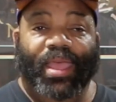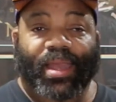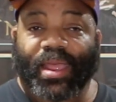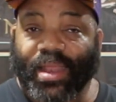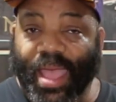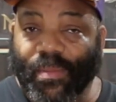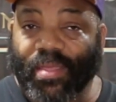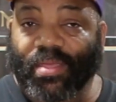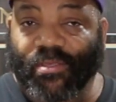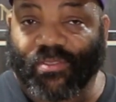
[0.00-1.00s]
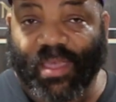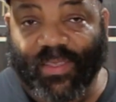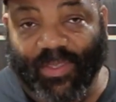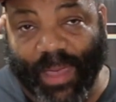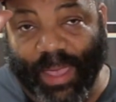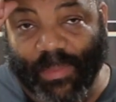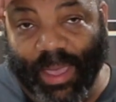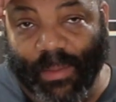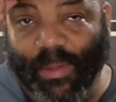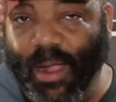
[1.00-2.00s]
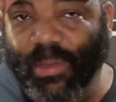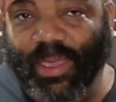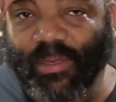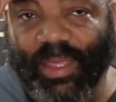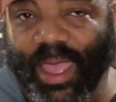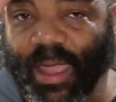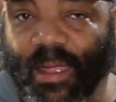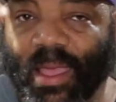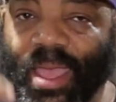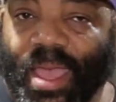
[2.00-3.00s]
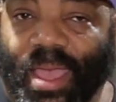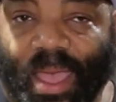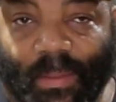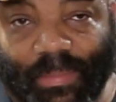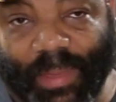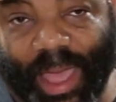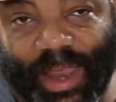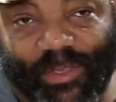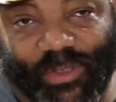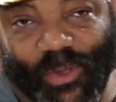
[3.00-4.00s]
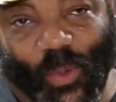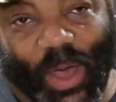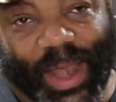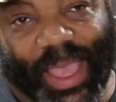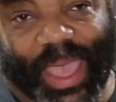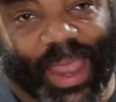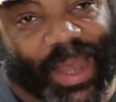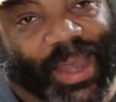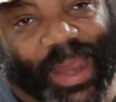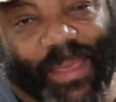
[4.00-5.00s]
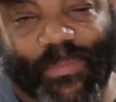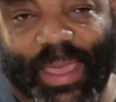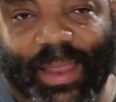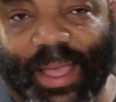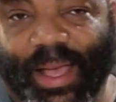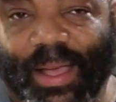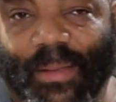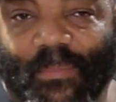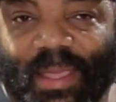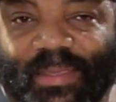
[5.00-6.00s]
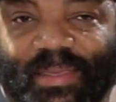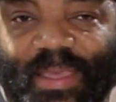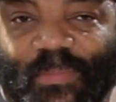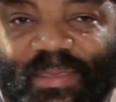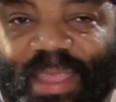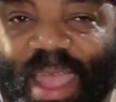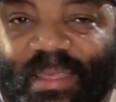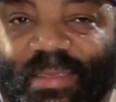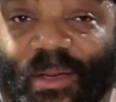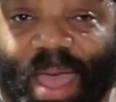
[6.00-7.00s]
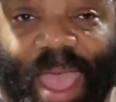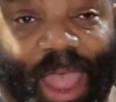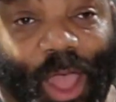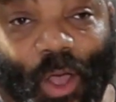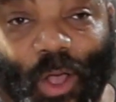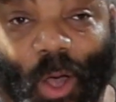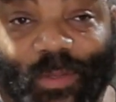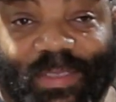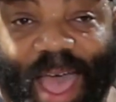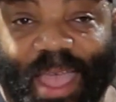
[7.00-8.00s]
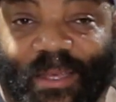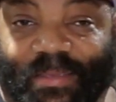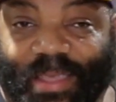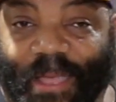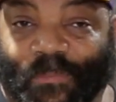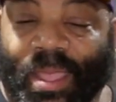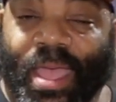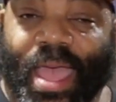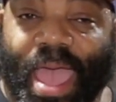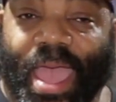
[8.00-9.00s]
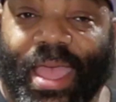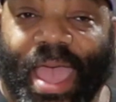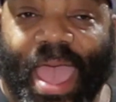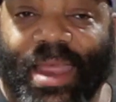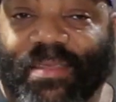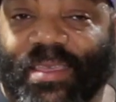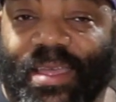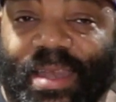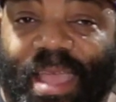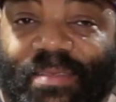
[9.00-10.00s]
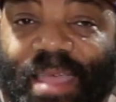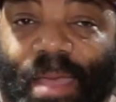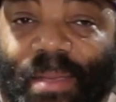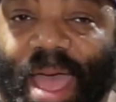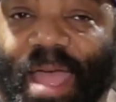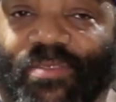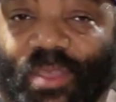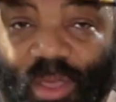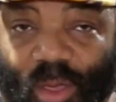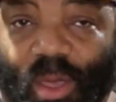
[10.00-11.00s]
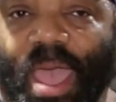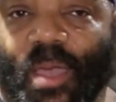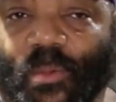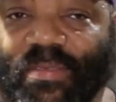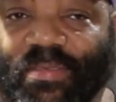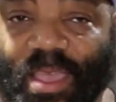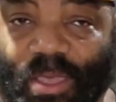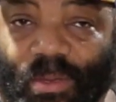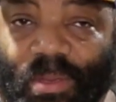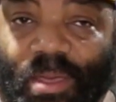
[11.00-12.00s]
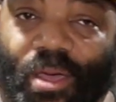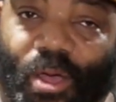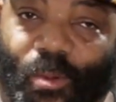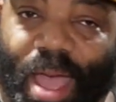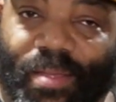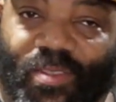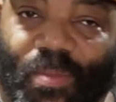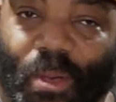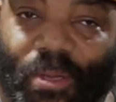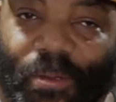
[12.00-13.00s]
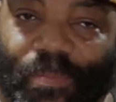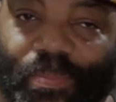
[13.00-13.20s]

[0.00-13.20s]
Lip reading: then damn it, there just might be a barbecue there. Yep, LSU won again. They beat Mississippi State. So, hey, go Tigers. Hey, and until next time, guys, hey, we'll see you around the smoker.